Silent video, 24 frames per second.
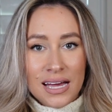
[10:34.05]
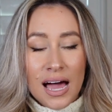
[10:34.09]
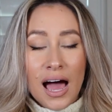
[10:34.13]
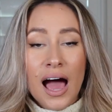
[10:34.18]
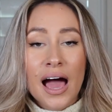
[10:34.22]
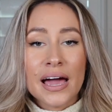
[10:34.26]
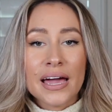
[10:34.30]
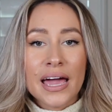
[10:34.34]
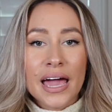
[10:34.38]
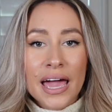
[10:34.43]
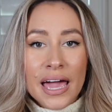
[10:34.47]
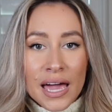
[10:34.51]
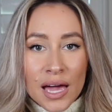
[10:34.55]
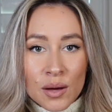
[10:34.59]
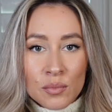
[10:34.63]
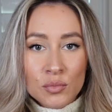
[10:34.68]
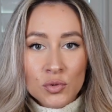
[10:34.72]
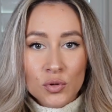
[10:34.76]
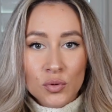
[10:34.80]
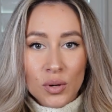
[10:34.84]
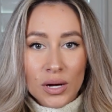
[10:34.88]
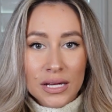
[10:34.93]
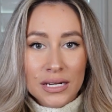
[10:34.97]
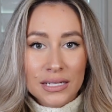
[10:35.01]
I am
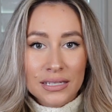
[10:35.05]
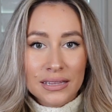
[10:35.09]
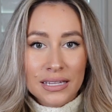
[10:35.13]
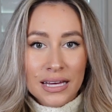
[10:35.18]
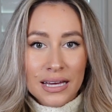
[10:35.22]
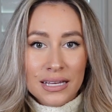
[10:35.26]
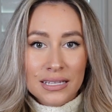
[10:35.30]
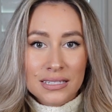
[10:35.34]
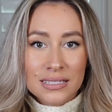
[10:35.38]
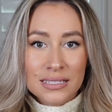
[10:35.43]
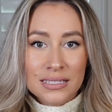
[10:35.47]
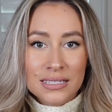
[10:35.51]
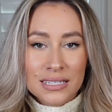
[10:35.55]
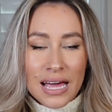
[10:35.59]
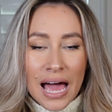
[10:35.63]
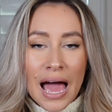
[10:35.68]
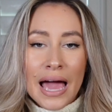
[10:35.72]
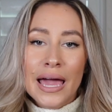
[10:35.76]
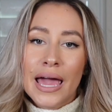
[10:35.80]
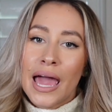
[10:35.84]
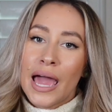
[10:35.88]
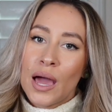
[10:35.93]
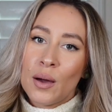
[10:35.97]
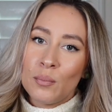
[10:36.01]
great at this.
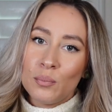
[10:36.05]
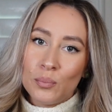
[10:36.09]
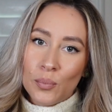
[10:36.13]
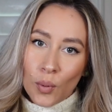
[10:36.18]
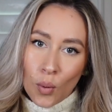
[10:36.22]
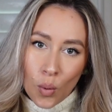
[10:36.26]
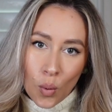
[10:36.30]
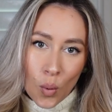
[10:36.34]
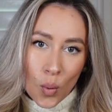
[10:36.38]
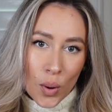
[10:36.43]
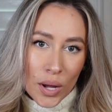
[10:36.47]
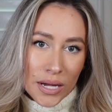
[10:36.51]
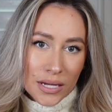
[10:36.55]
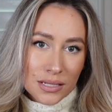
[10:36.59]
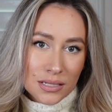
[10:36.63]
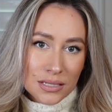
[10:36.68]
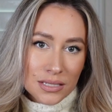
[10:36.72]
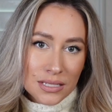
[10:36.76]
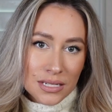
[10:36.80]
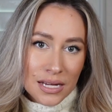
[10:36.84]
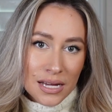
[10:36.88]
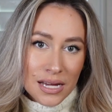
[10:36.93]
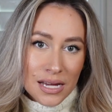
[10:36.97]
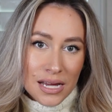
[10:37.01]
I am
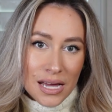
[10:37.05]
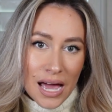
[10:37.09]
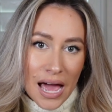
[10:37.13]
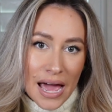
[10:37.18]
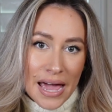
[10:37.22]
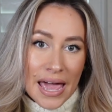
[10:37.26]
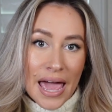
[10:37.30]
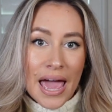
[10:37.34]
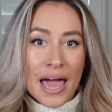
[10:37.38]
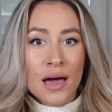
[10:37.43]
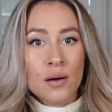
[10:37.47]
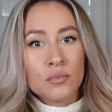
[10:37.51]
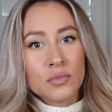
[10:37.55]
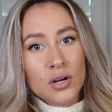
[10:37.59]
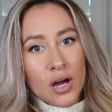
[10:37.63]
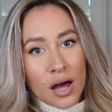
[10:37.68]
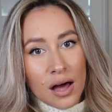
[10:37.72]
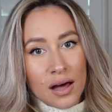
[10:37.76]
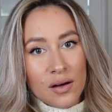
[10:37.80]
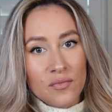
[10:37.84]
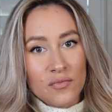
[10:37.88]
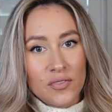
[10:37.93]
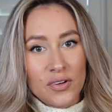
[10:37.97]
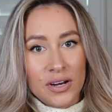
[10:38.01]
poised. I am
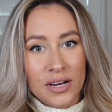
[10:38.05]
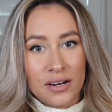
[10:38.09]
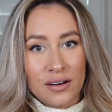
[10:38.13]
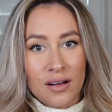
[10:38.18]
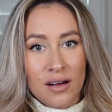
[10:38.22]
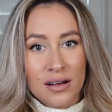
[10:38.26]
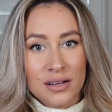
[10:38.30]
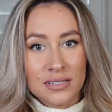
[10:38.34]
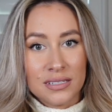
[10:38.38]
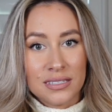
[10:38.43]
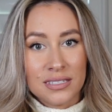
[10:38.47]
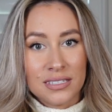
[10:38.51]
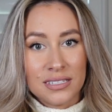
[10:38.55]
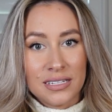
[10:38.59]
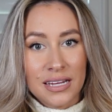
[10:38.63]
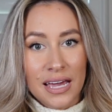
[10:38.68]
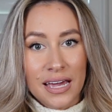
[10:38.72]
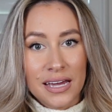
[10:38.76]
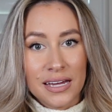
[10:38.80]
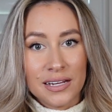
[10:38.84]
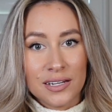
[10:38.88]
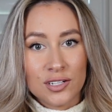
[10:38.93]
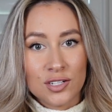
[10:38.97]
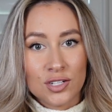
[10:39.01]
confident on
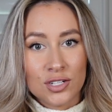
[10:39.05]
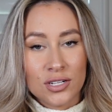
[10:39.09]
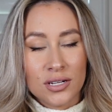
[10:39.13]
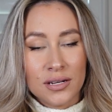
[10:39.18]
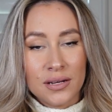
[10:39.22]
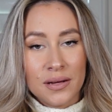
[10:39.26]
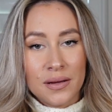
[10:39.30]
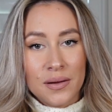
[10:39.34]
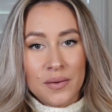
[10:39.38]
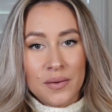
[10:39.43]
stage.